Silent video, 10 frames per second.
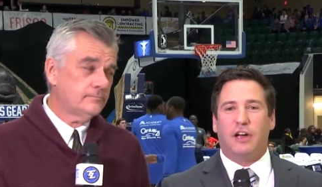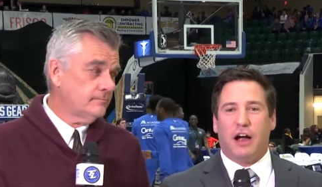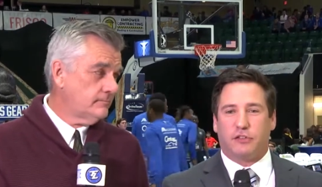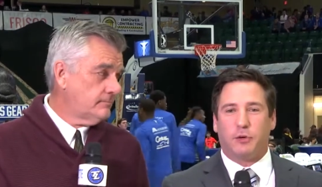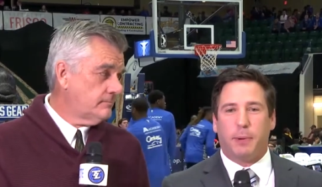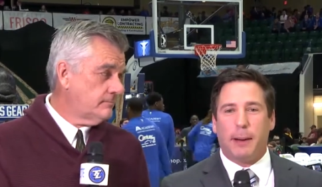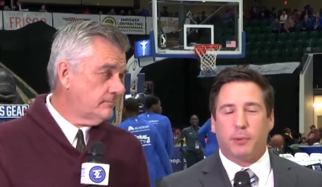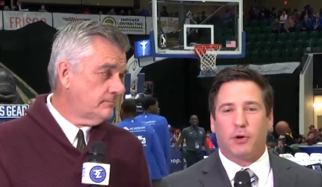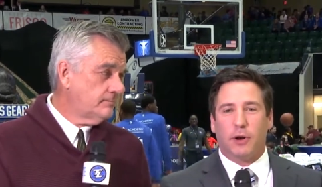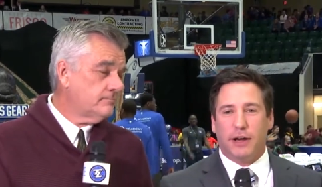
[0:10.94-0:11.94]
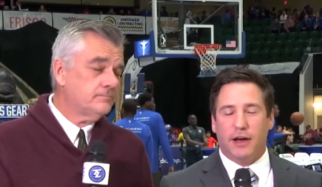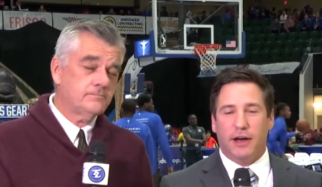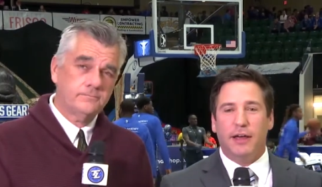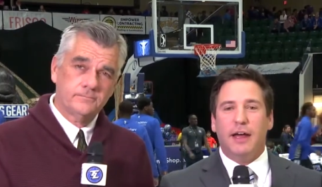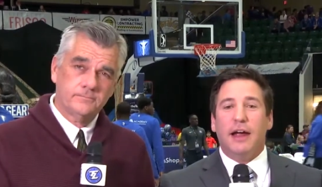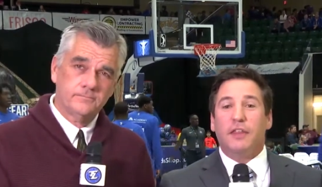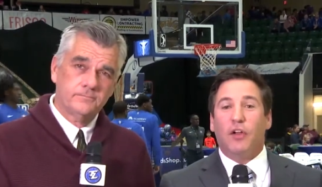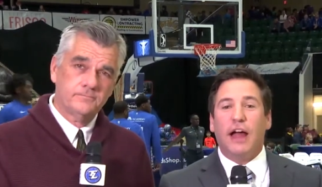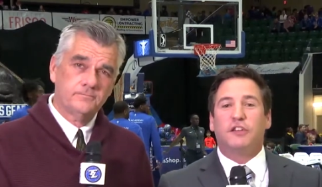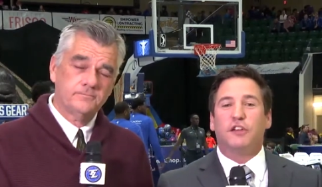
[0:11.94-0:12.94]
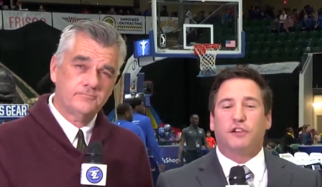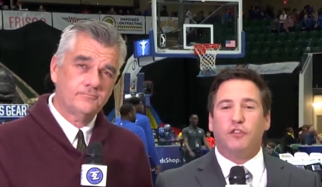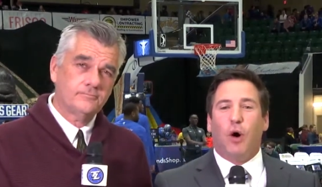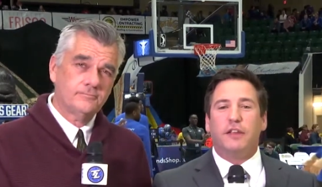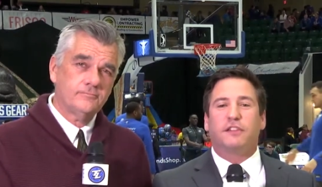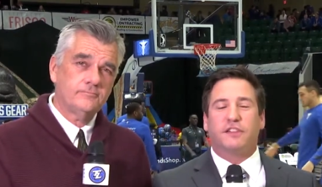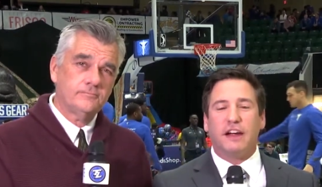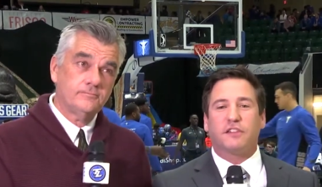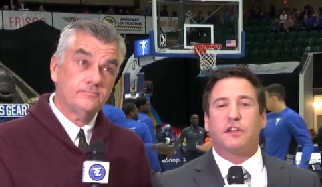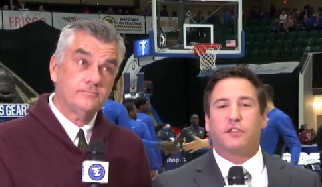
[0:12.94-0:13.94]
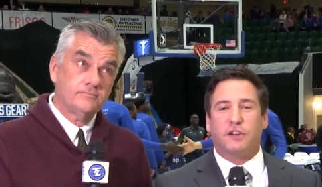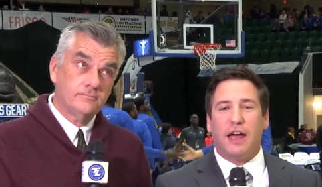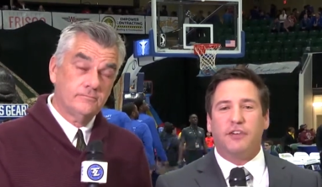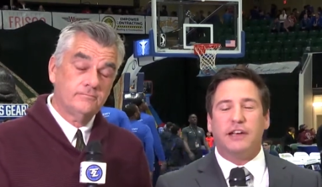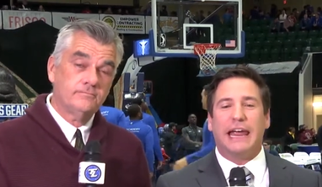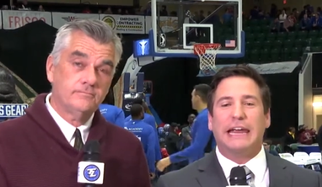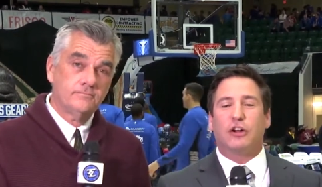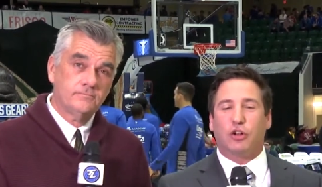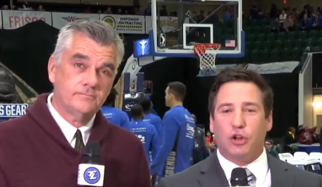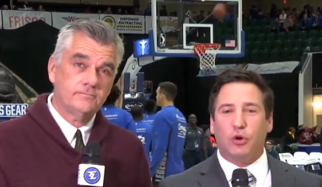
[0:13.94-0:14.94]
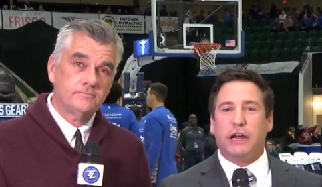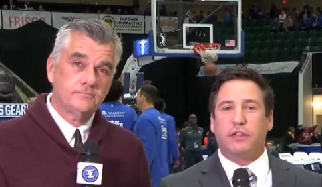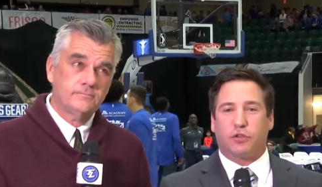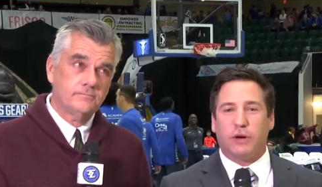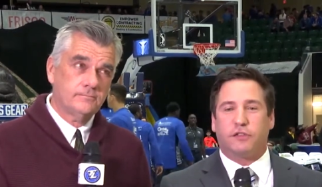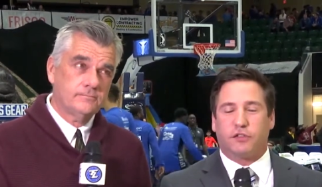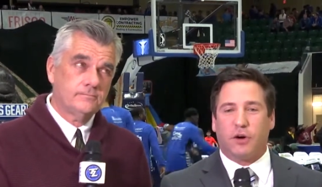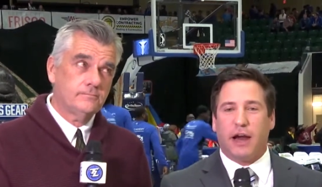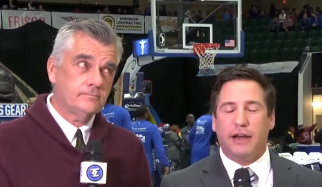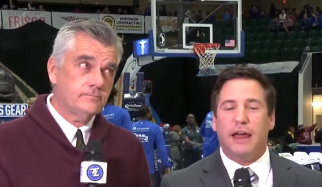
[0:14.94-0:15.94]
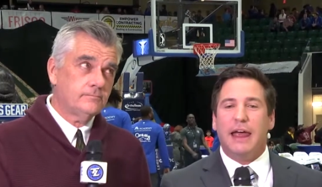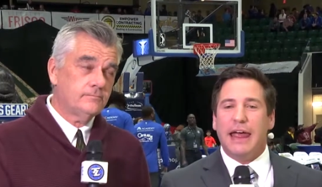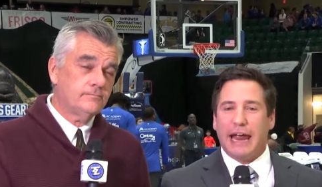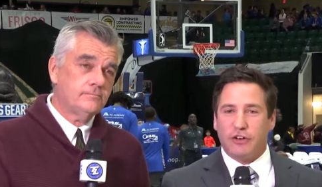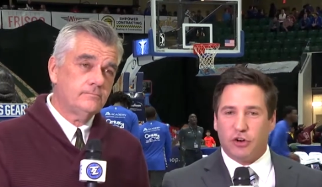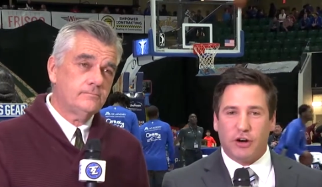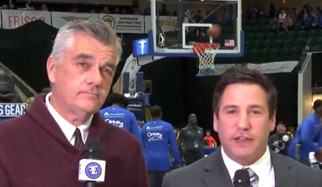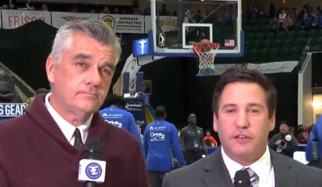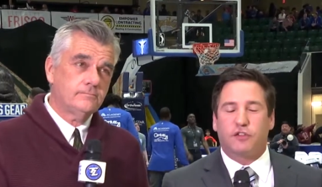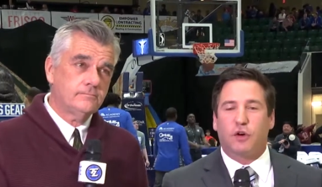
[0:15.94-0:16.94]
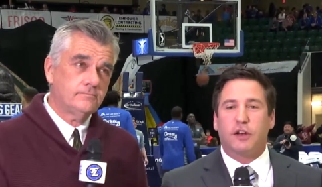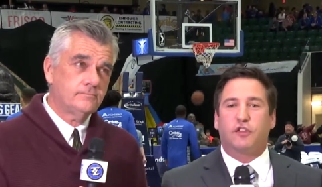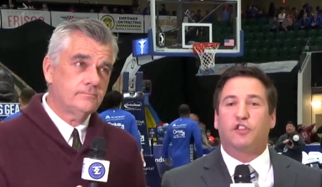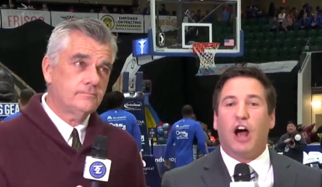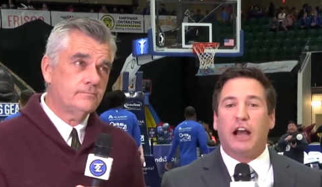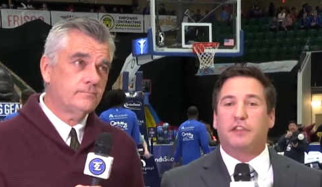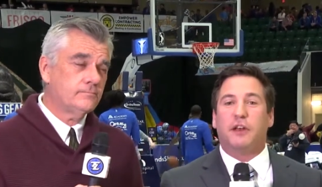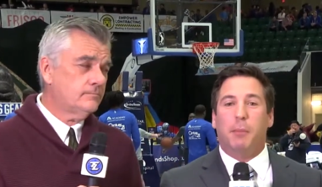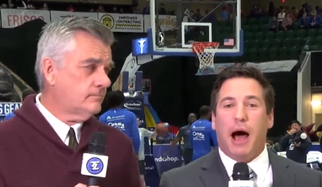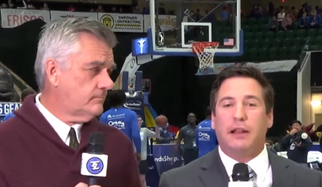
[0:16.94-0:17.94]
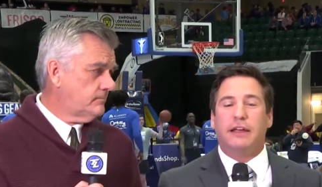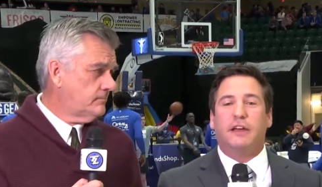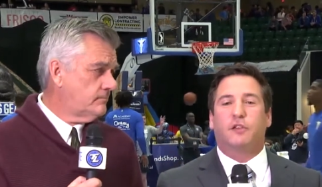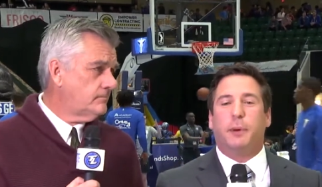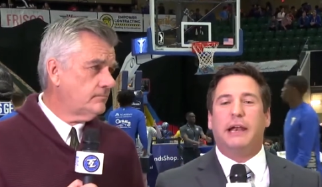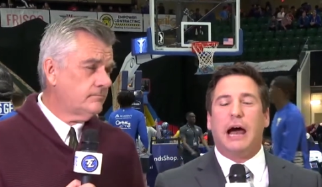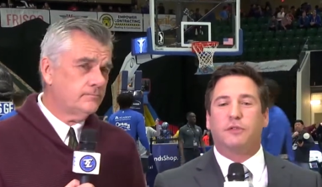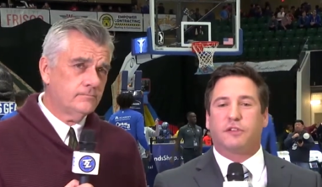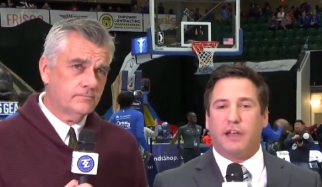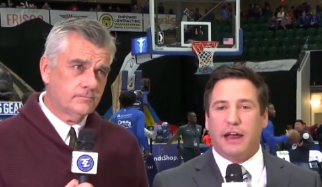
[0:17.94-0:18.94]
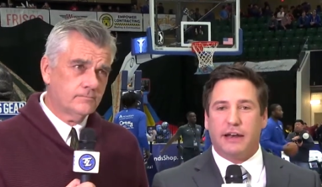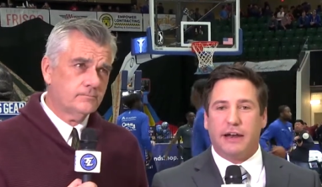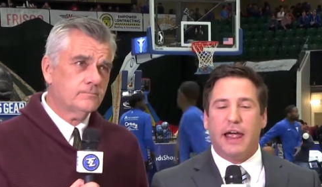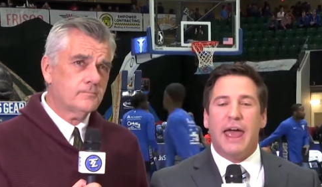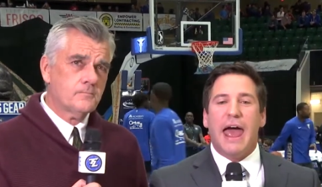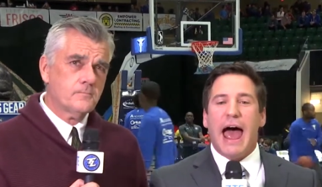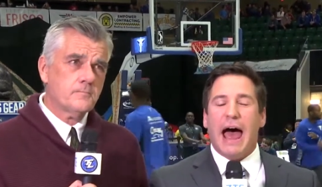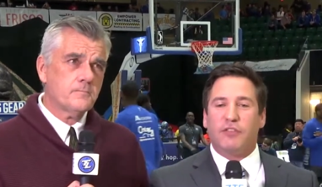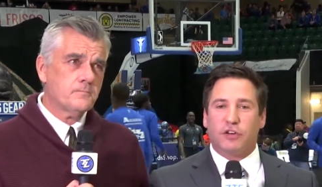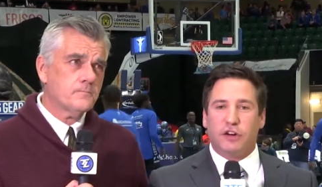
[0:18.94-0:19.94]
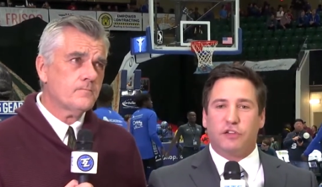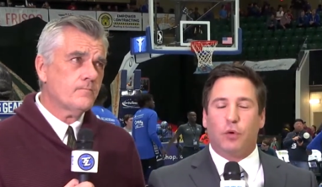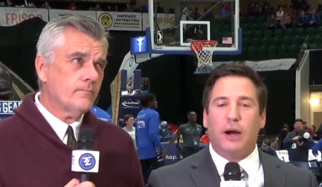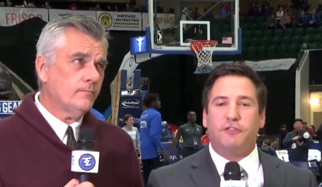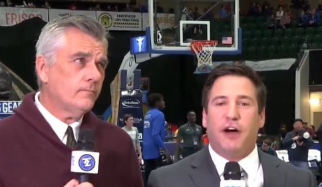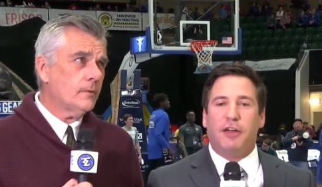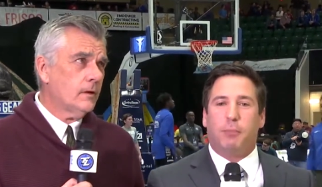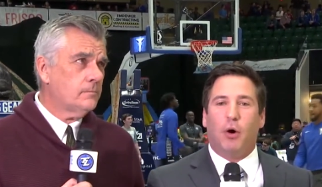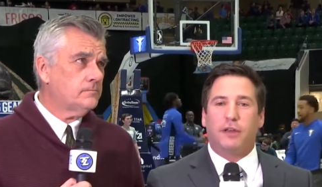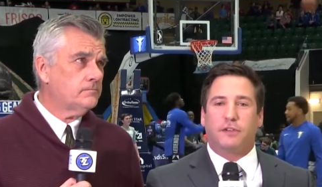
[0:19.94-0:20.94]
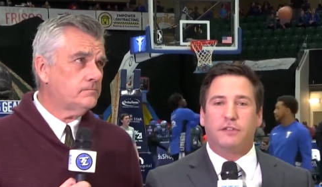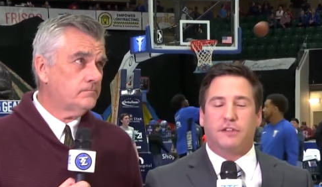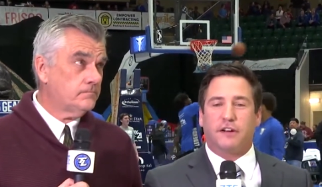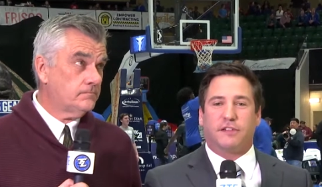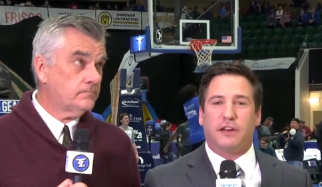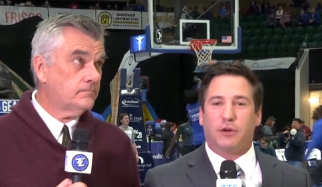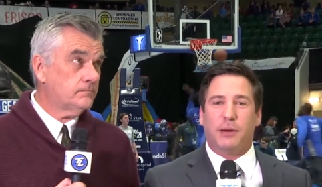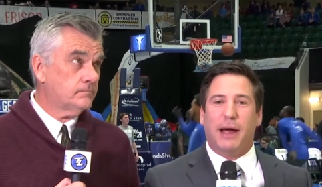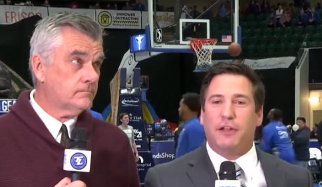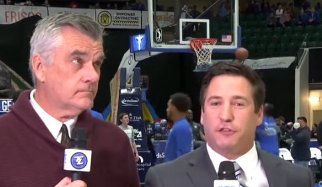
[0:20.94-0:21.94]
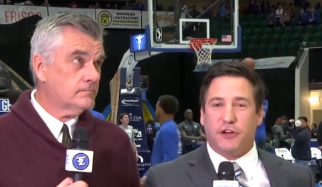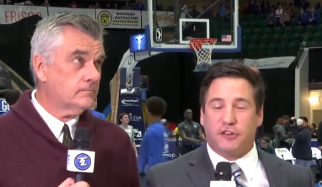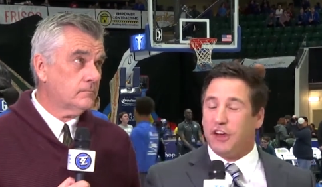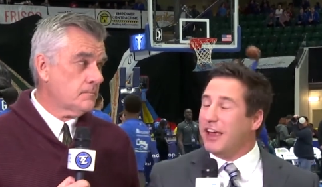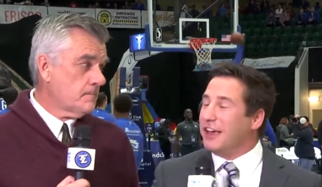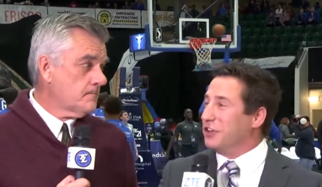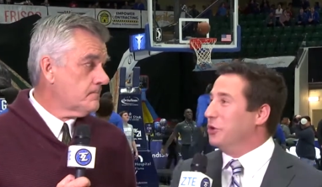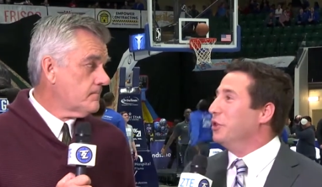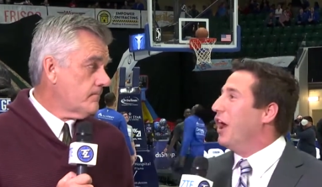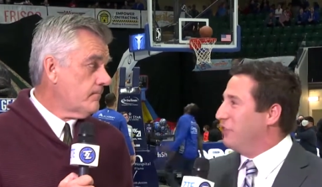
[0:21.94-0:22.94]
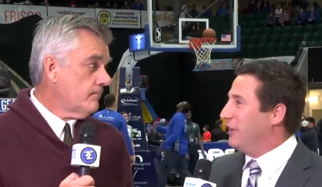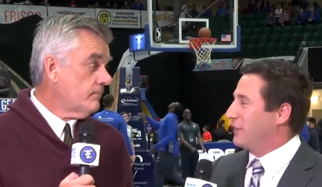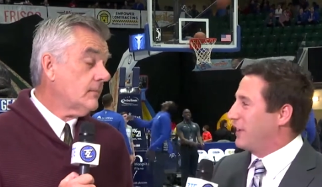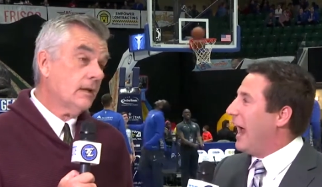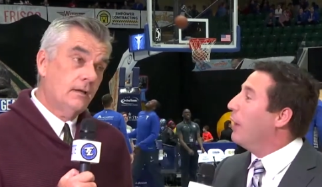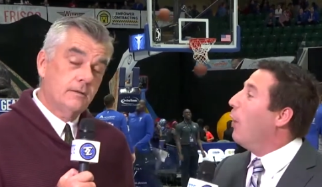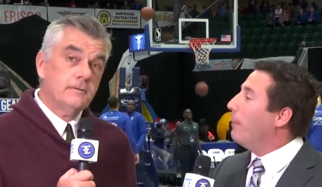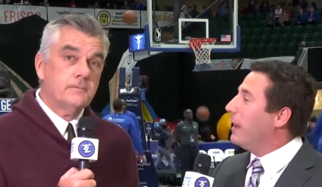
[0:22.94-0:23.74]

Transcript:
Speaker 1: Dr. Pepper Arena. The Legends have won six of seven, including three straight, and during that stretch, Jonathan Motley has been outstanding, averaging 25 points and 16 rebounds. Fish, you love this guy. What